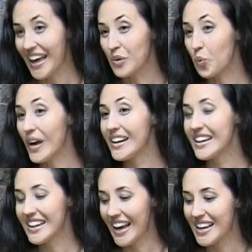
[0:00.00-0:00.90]
And when
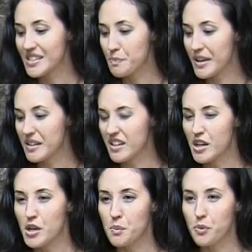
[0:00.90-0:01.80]
it has been
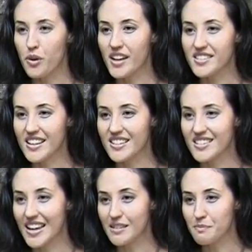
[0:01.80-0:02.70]

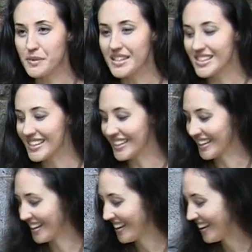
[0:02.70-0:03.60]
processed and beaten,